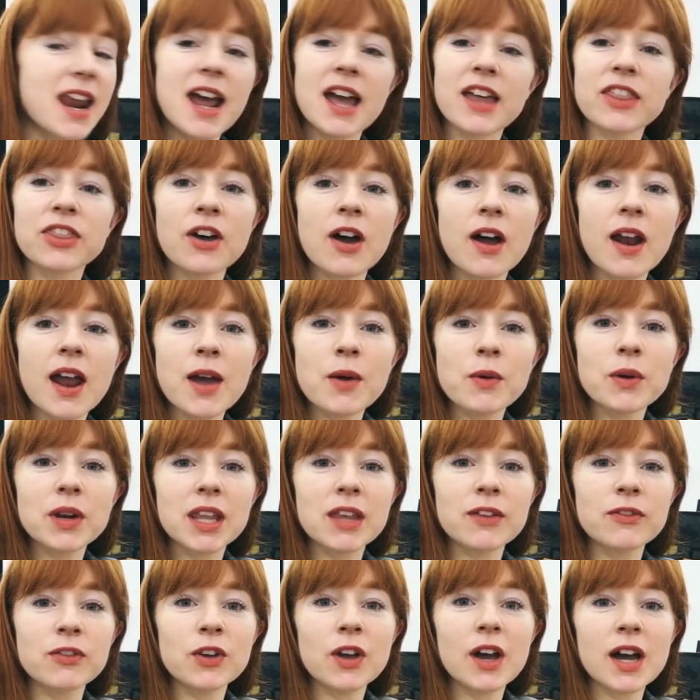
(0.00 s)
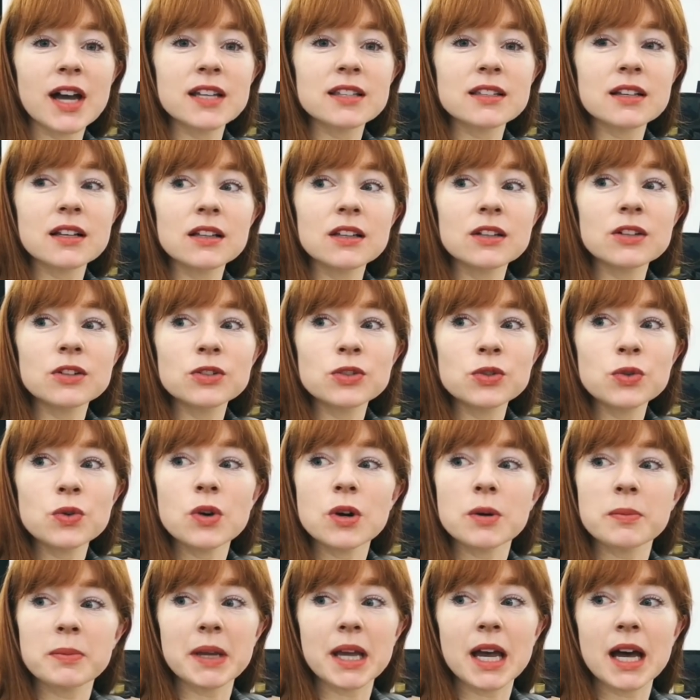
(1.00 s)
and I thought I would give you guys a little
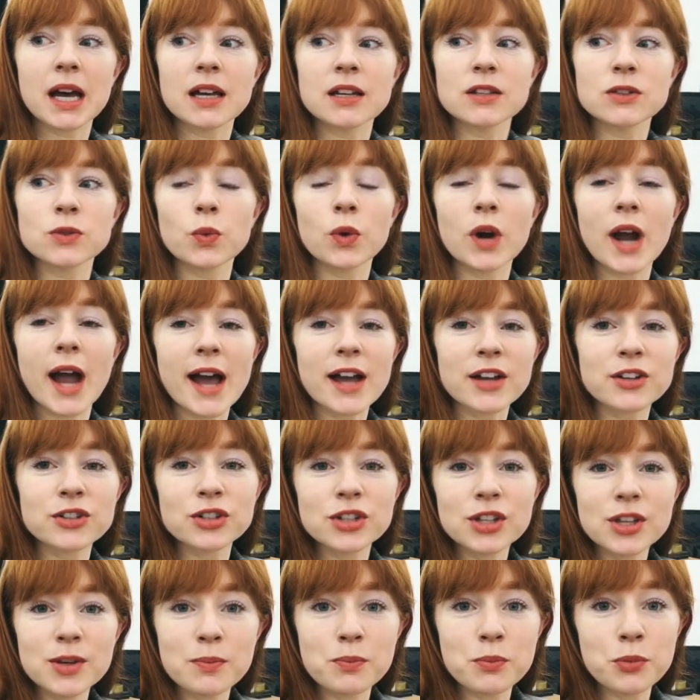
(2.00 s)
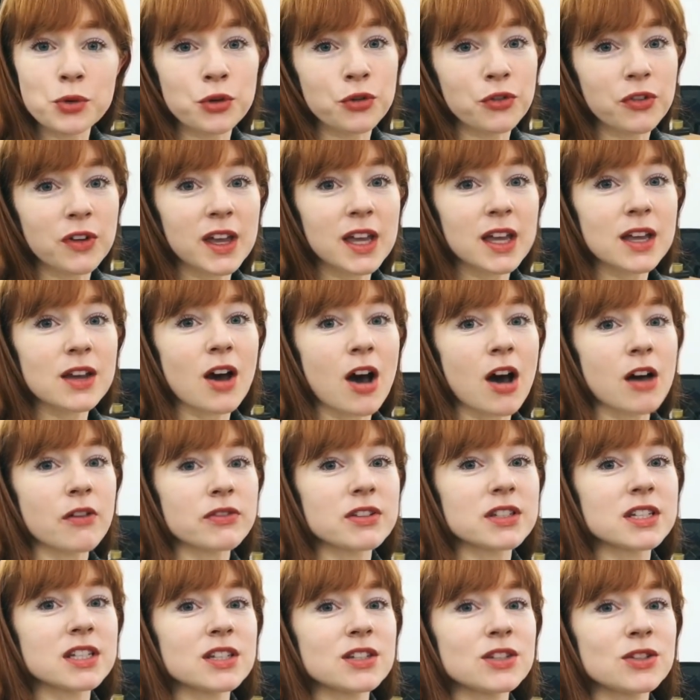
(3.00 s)
tour because we're actually moving
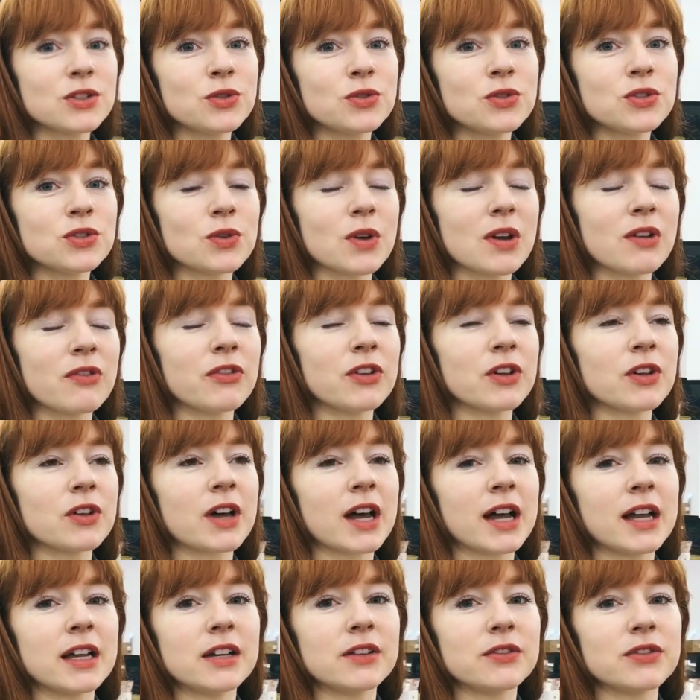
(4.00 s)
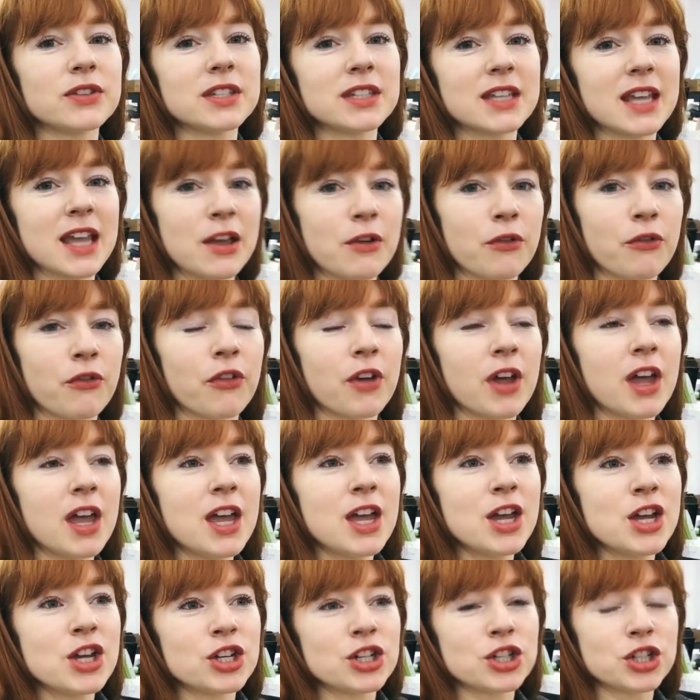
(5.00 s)
offices soon, so I feel kind of safe
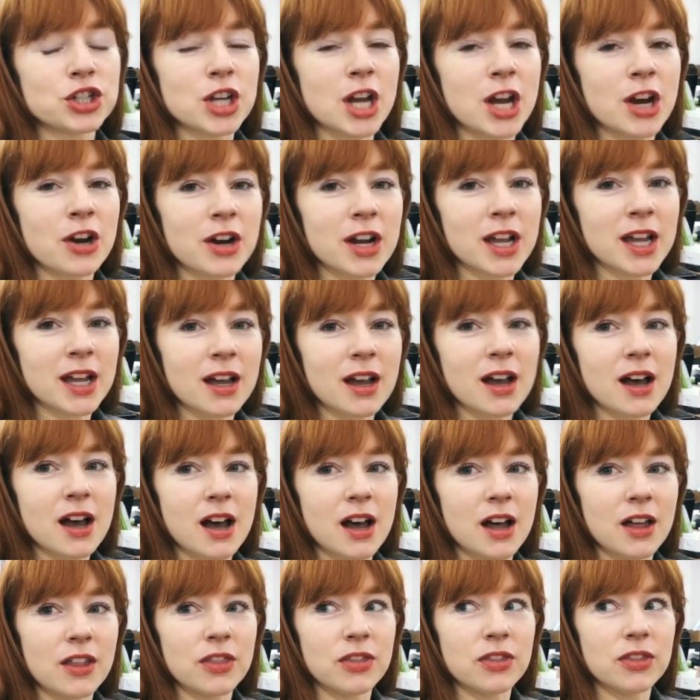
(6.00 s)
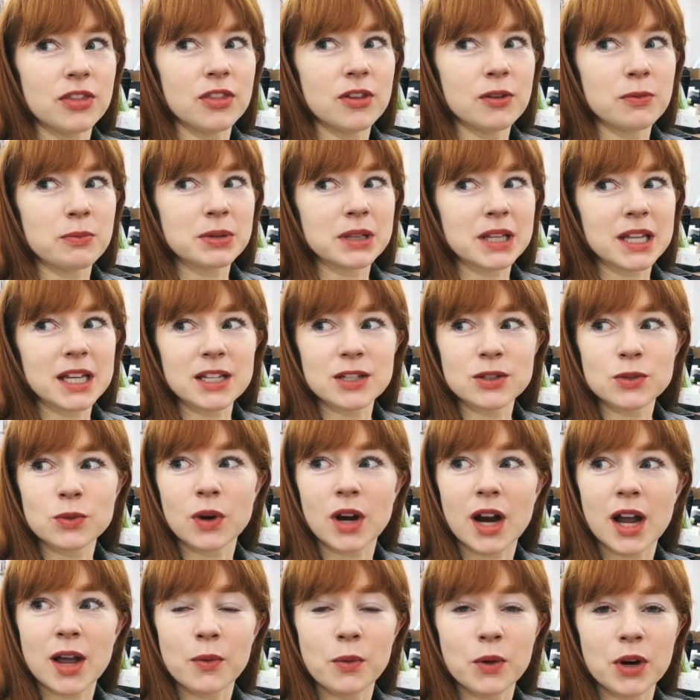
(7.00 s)
sharing the place
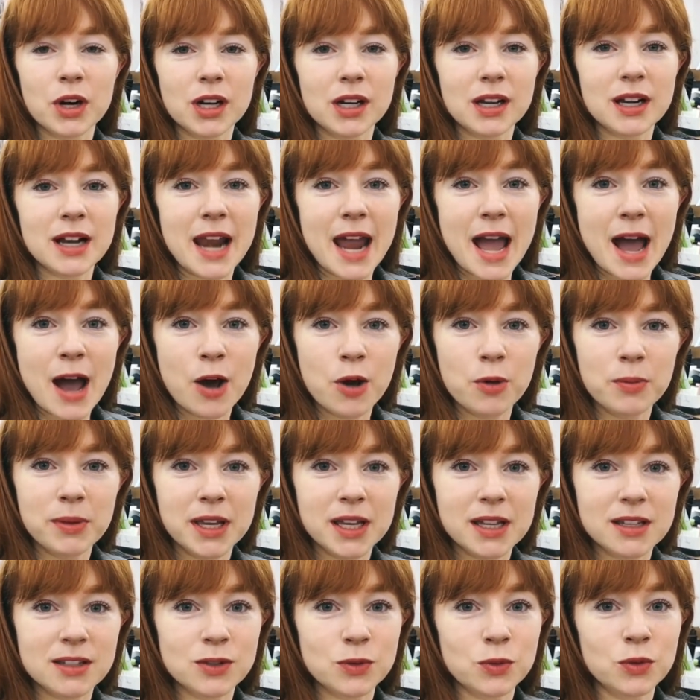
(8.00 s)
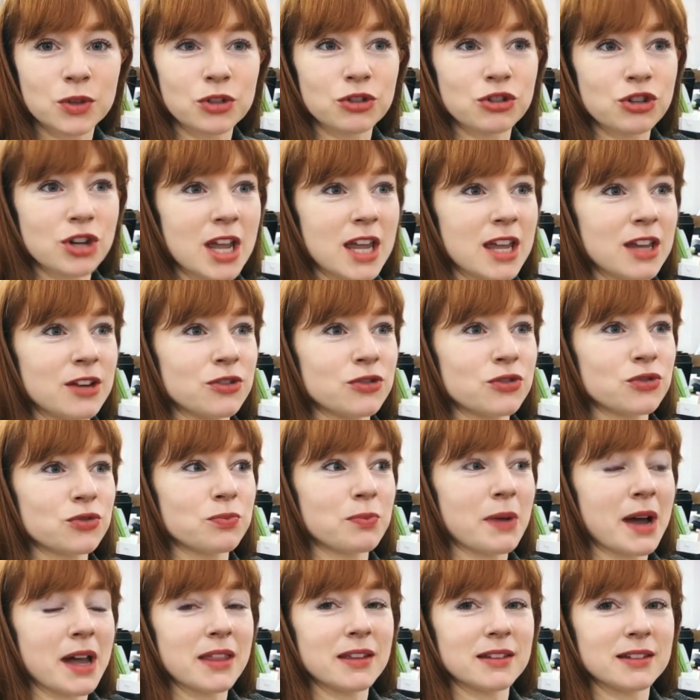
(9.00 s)
where I work now because it will change
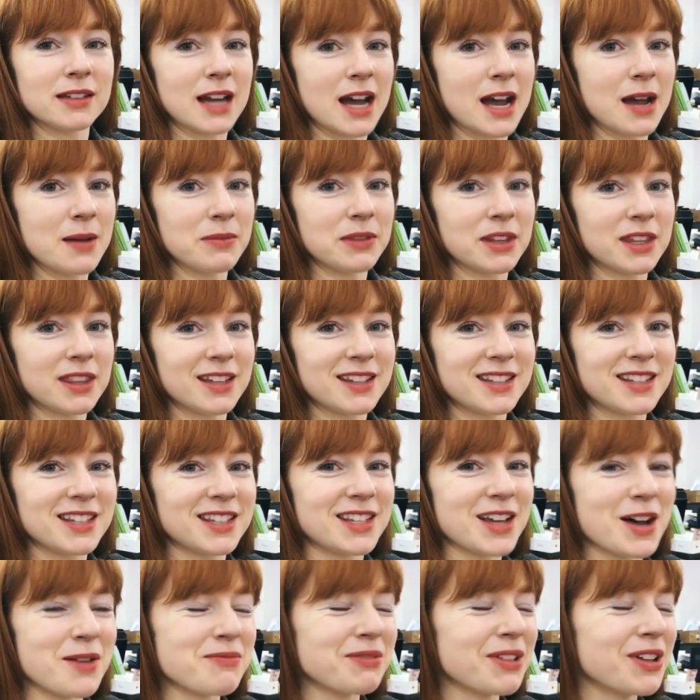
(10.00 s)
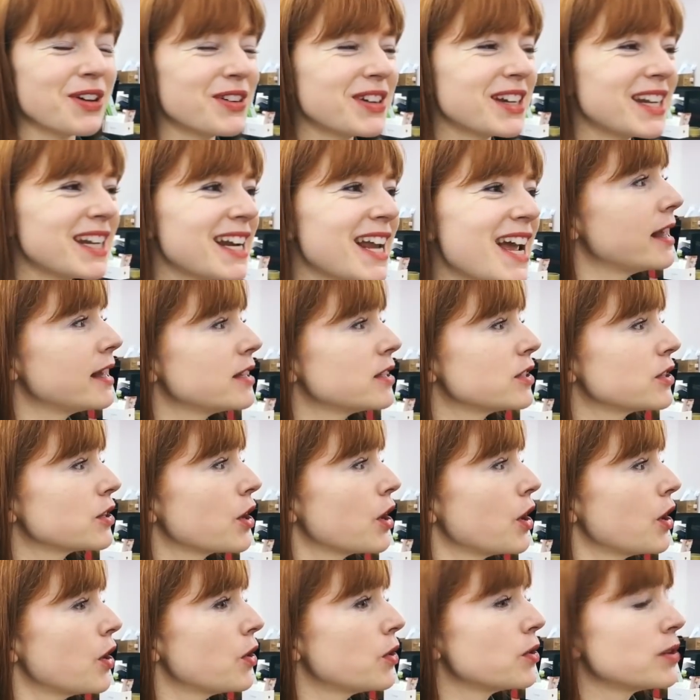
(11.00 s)
by the time that this is uploaded. Let's
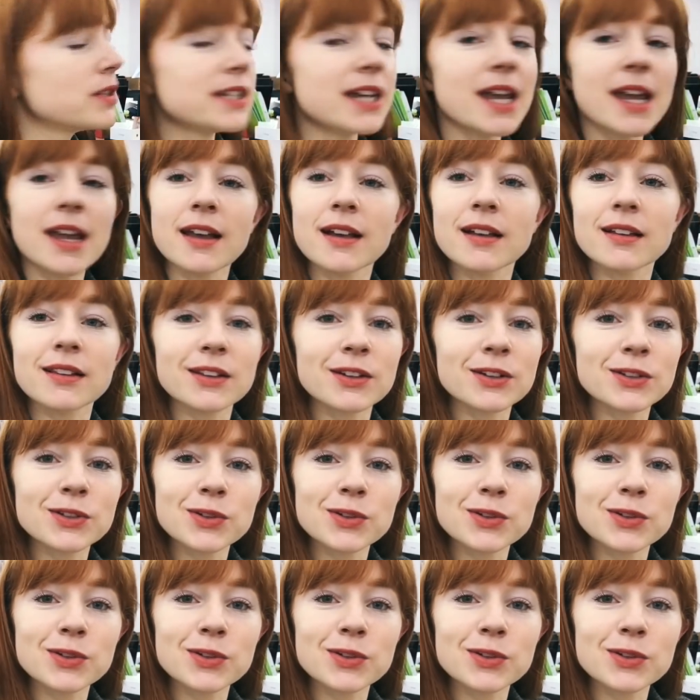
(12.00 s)
go take a little